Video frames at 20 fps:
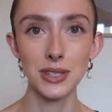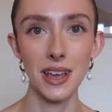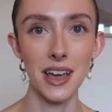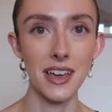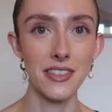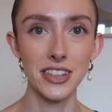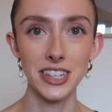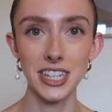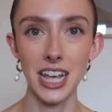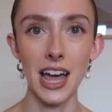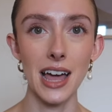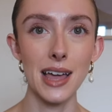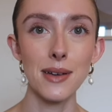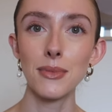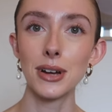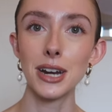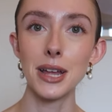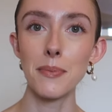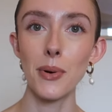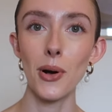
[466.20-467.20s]
at the time
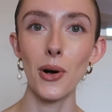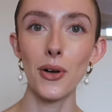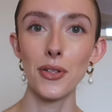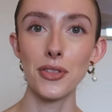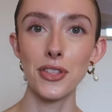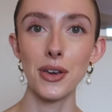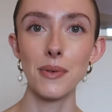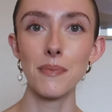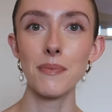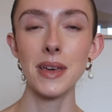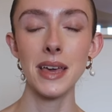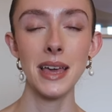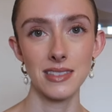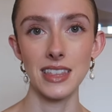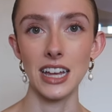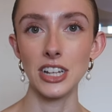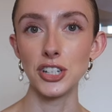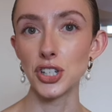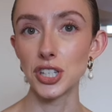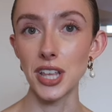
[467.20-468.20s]
when I bought them.
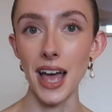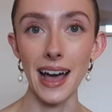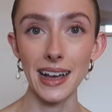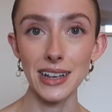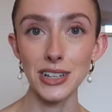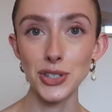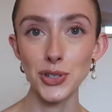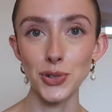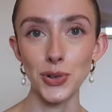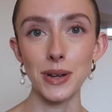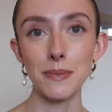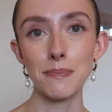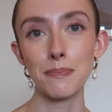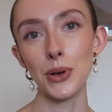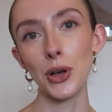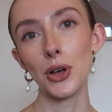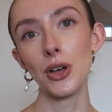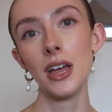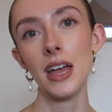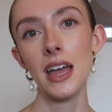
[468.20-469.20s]
They're just high street,
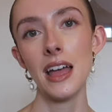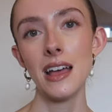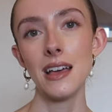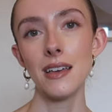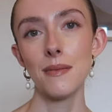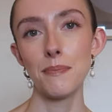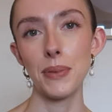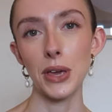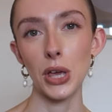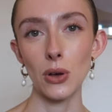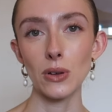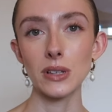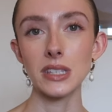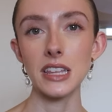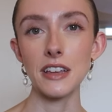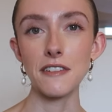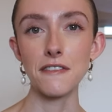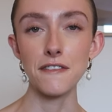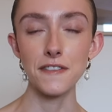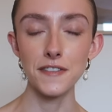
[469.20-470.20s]
but because
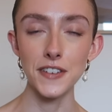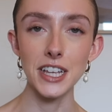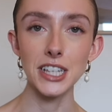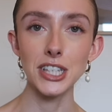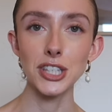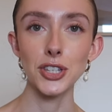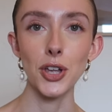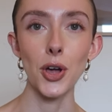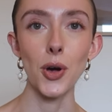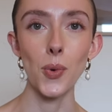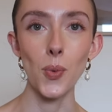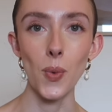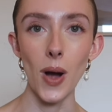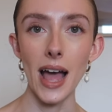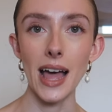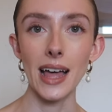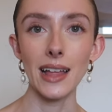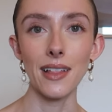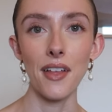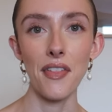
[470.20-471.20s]
they fit so
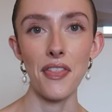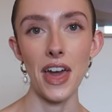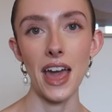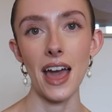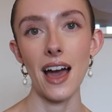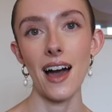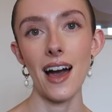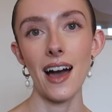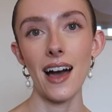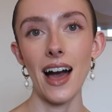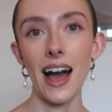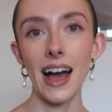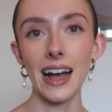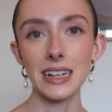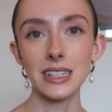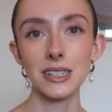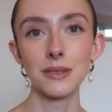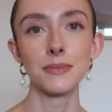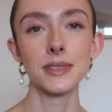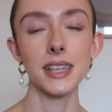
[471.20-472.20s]
well, they are
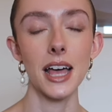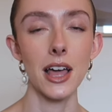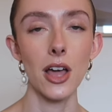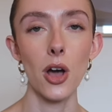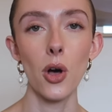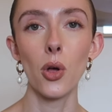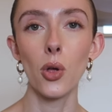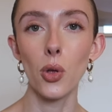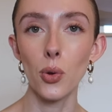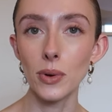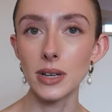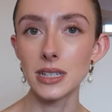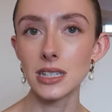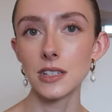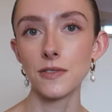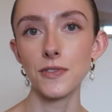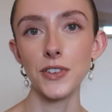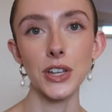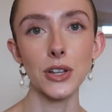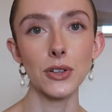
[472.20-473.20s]
items I
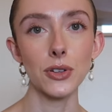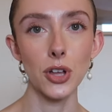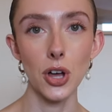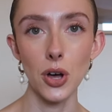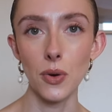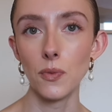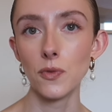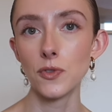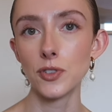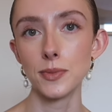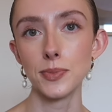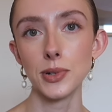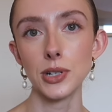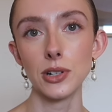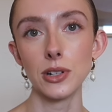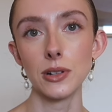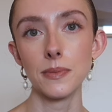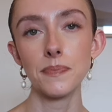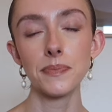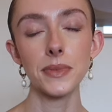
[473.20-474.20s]
always feel
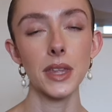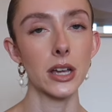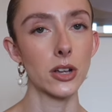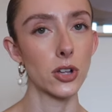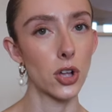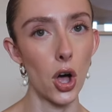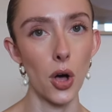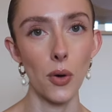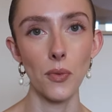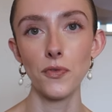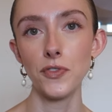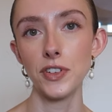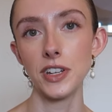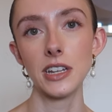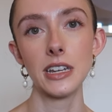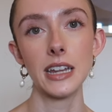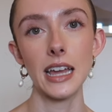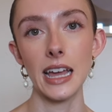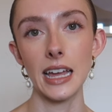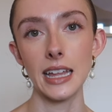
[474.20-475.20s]
comfortable and
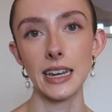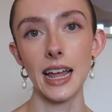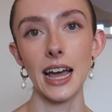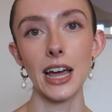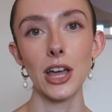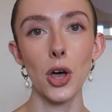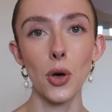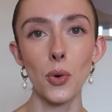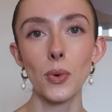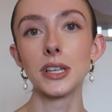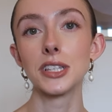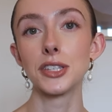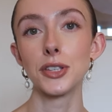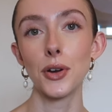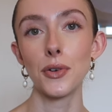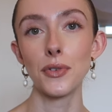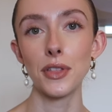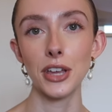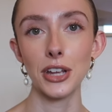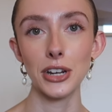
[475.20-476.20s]
confident in. I always
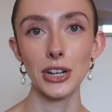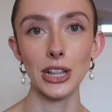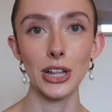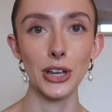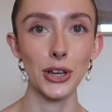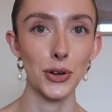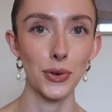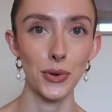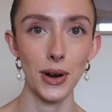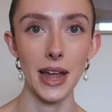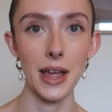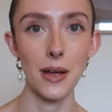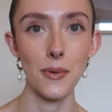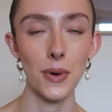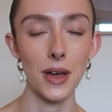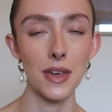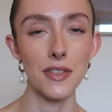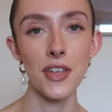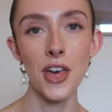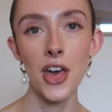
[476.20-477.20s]
know they're gonna look great
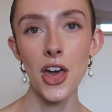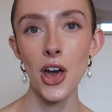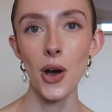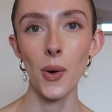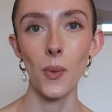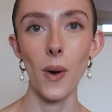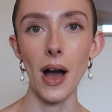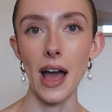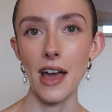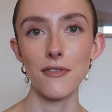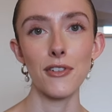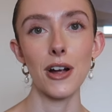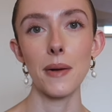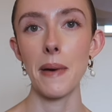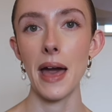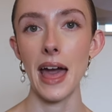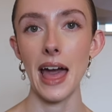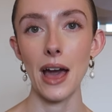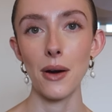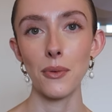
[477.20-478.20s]
with whatever I
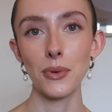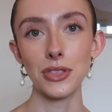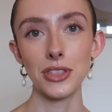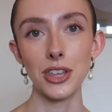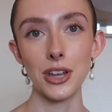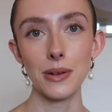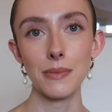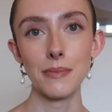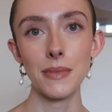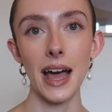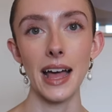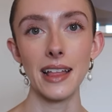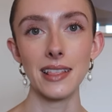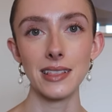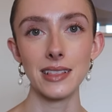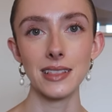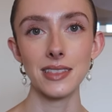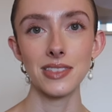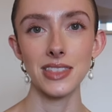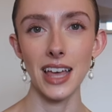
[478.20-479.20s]
pair with them,
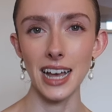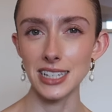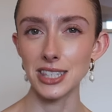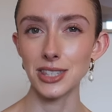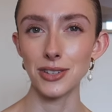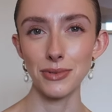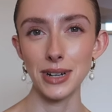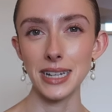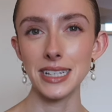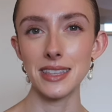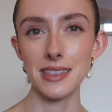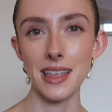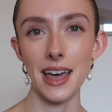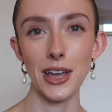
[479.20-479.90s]
and that's the reason